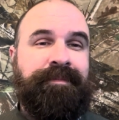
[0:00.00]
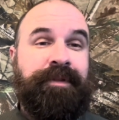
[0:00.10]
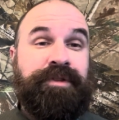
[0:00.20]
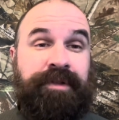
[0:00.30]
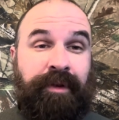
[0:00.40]

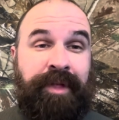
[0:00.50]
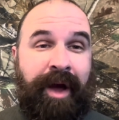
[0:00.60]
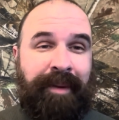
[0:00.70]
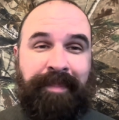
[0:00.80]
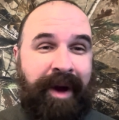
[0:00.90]
They're still
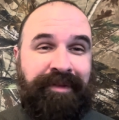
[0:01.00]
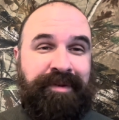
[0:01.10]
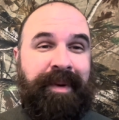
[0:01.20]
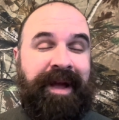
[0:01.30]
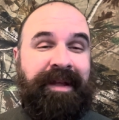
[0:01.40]
not
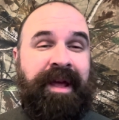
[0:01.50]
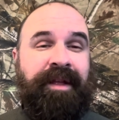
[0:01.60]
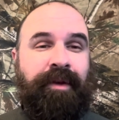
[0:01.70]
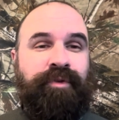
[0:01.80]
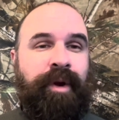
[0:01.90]
bothered by it.
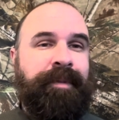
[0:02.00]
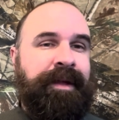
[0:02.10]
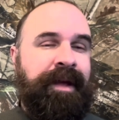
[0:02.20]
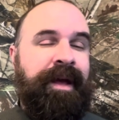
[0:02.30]
Now, normally,